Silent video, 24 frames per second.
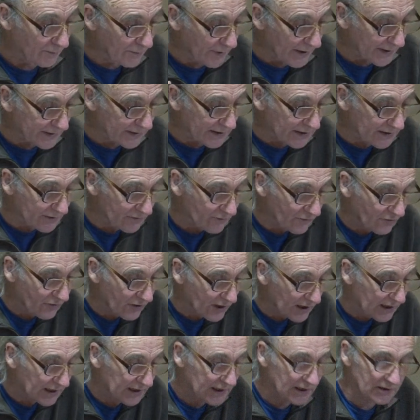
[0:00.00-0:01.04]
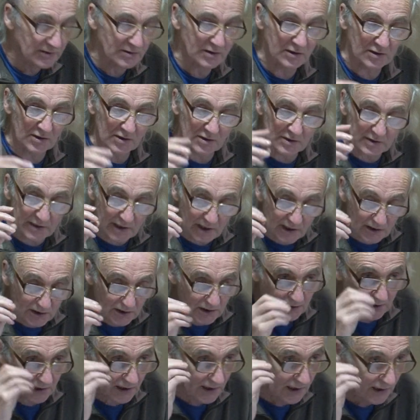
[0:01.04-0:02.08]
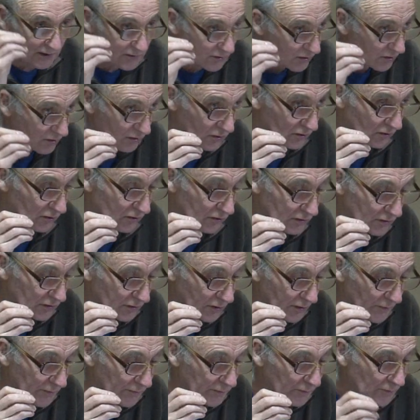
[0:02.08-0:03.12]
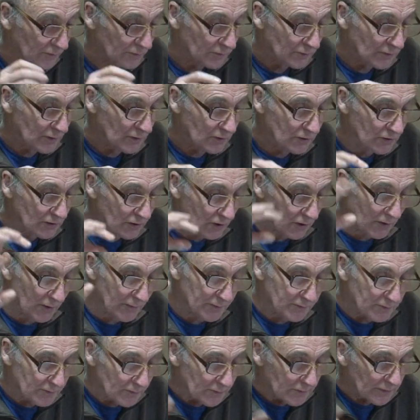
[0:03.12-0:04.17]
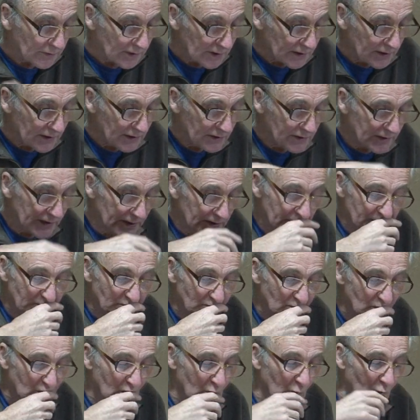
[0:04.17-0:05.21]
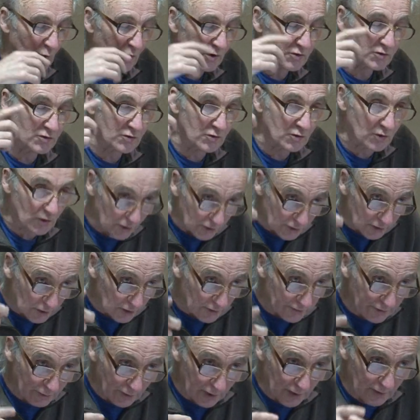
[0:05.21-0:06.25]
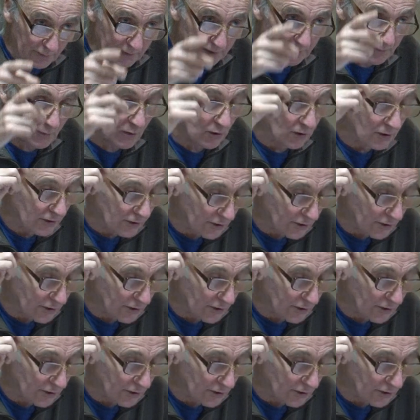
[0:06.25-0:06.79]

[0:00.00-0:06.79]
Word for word: but it really is a Denigi Ladun, you know. So, it says what you could do if you want to be more